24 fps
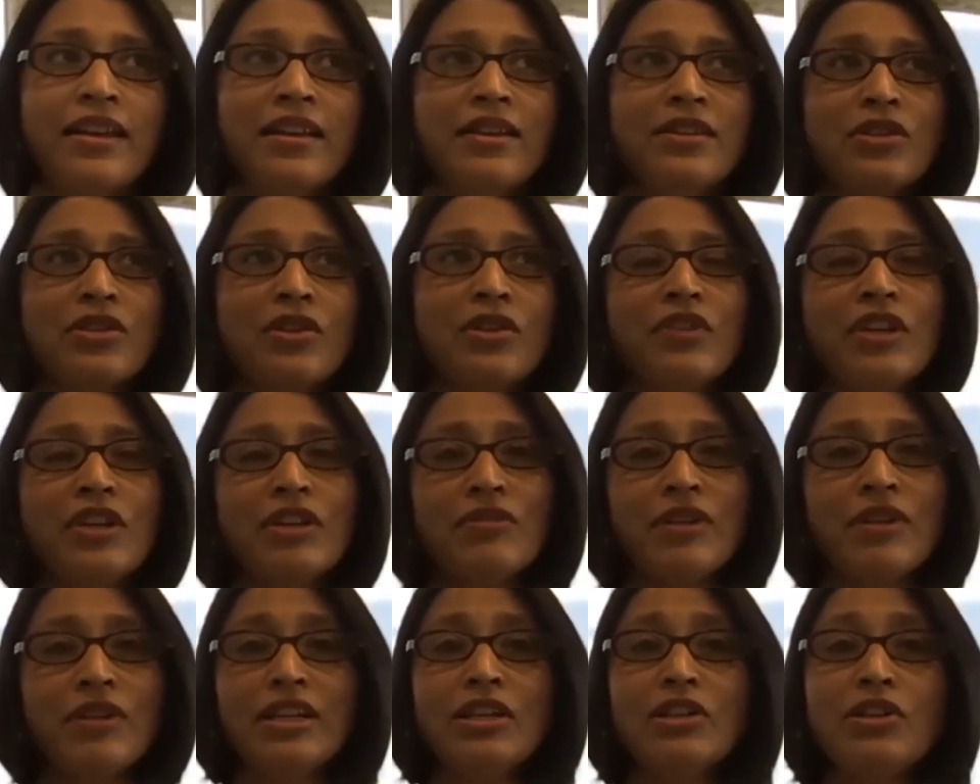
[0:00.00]
So we
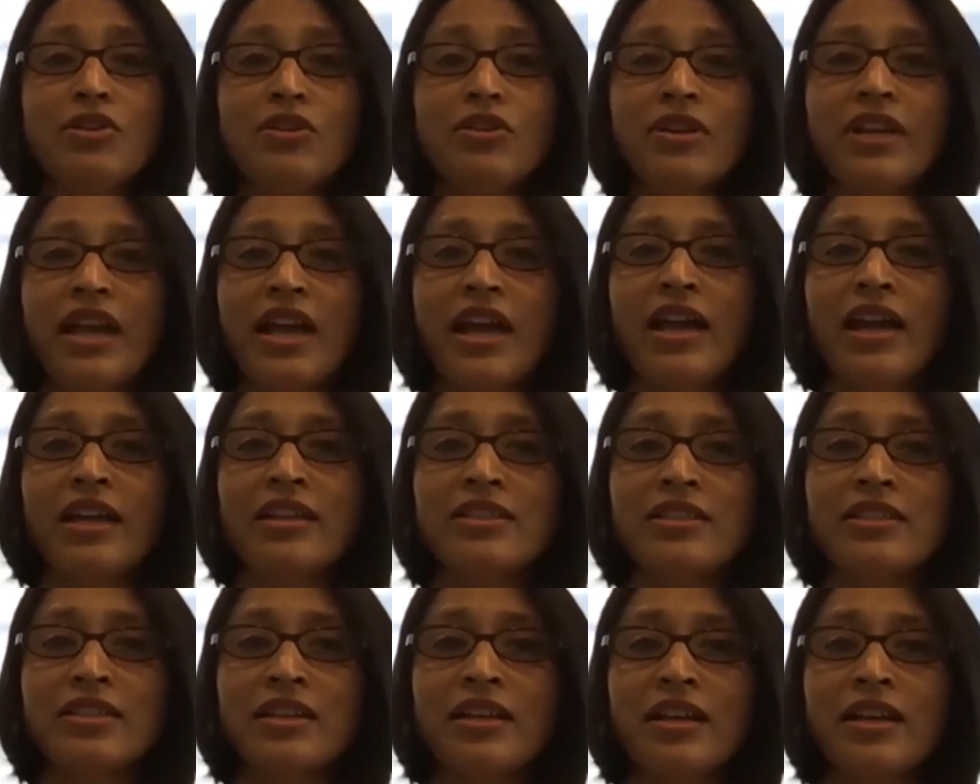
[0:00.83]
really look
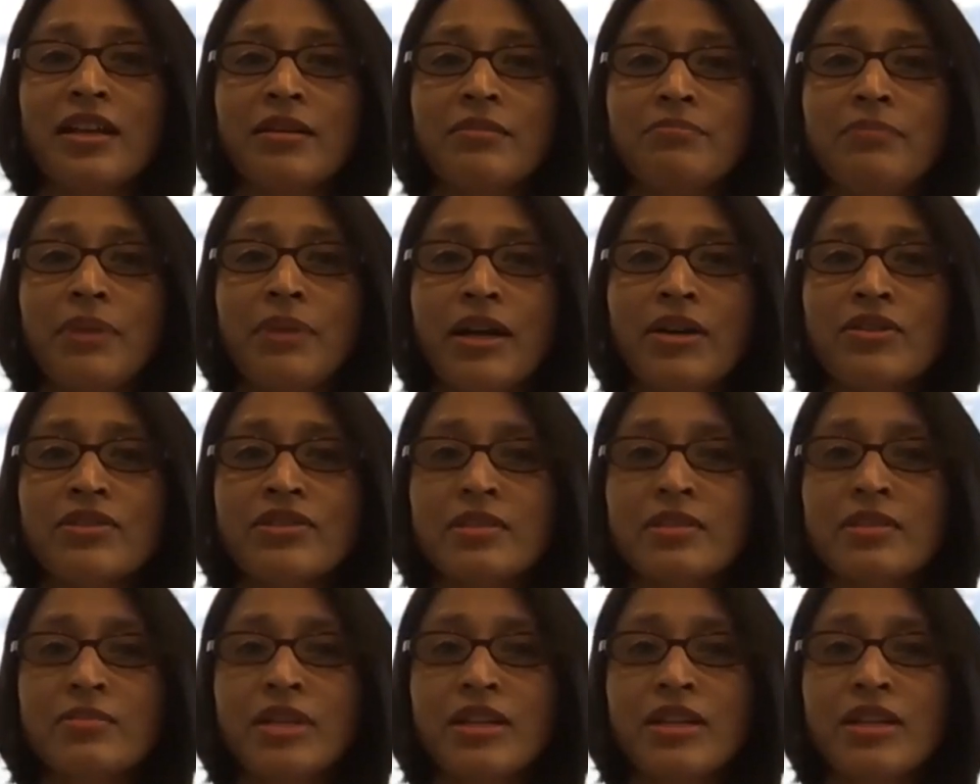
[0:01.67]
at uh,
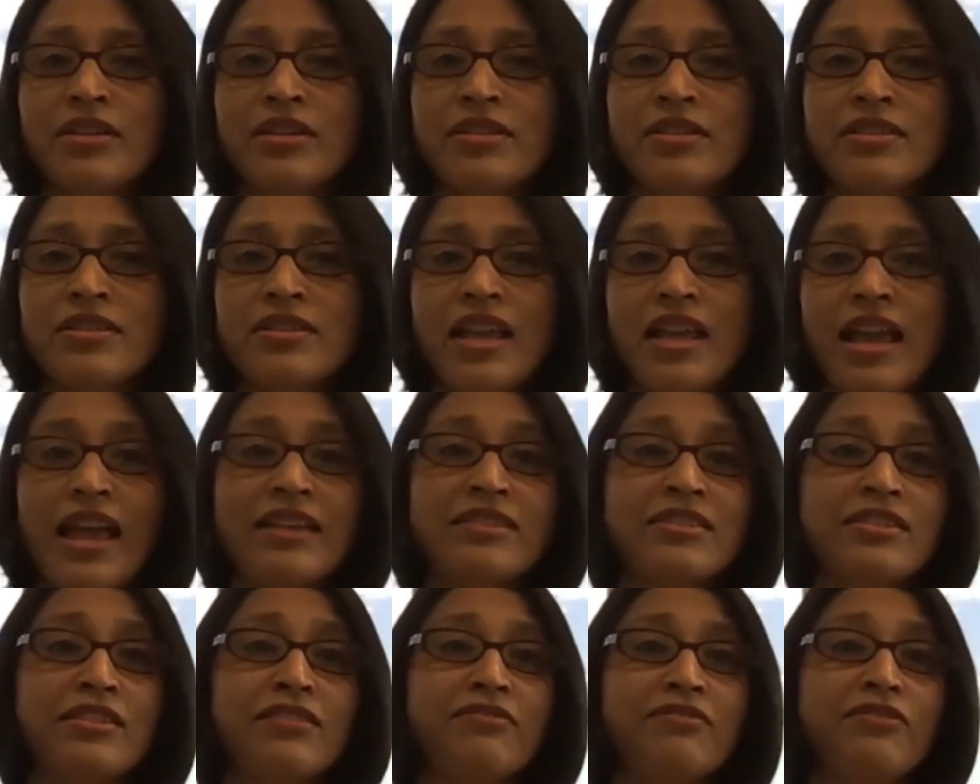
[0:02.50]
biosimilars
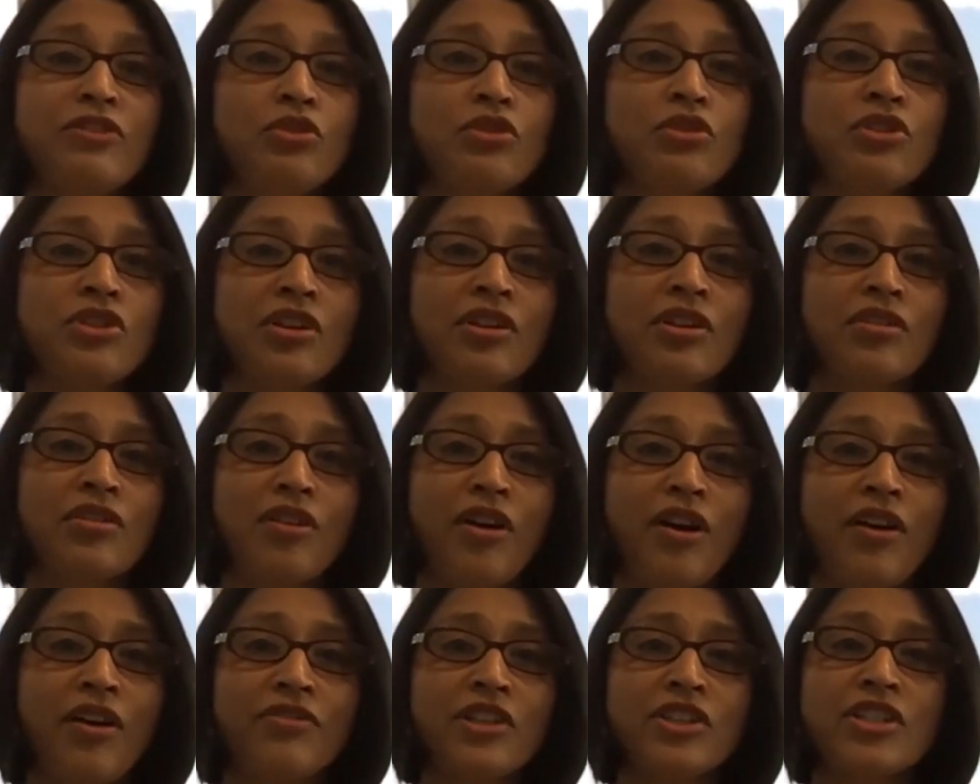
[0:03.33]
as the future
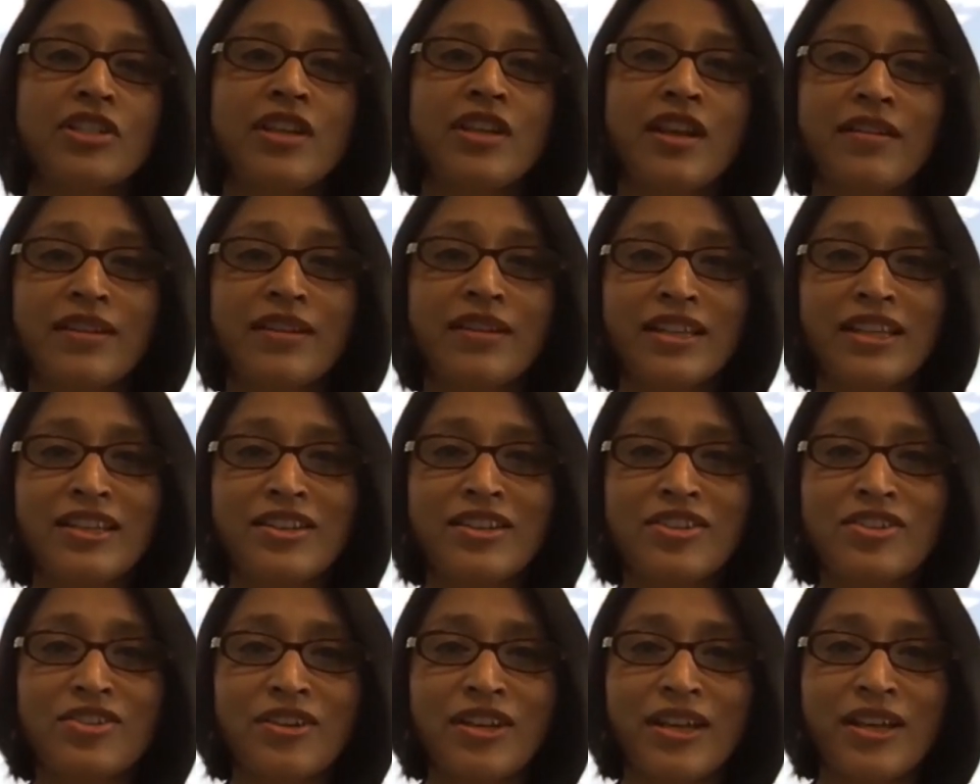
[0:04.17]
of the generic
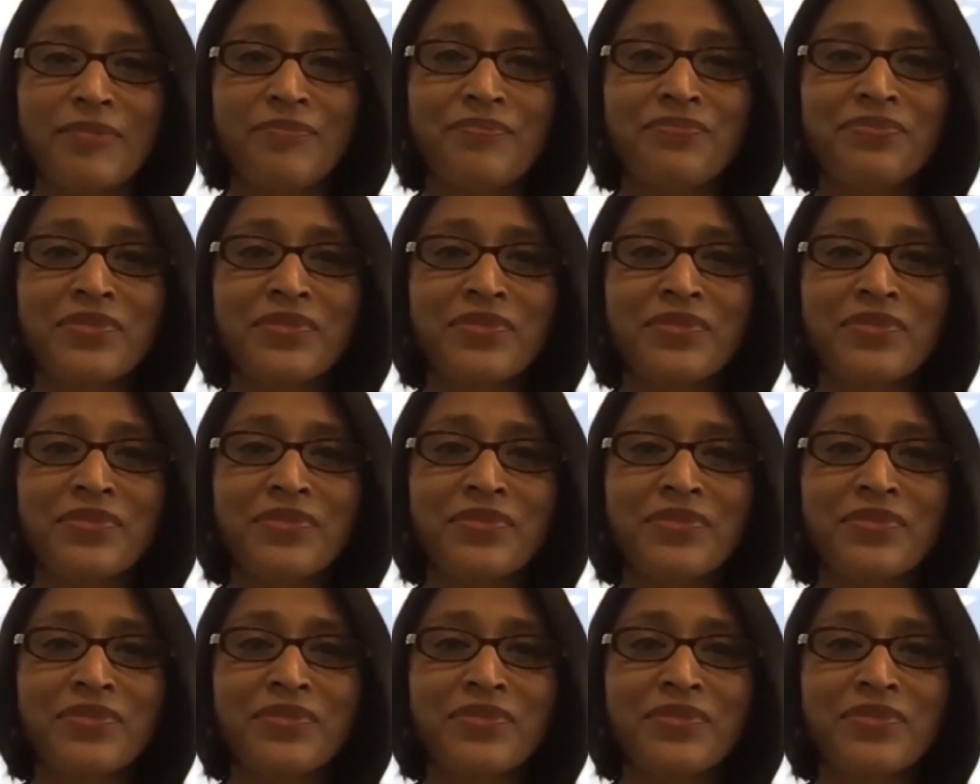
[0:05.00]
industry.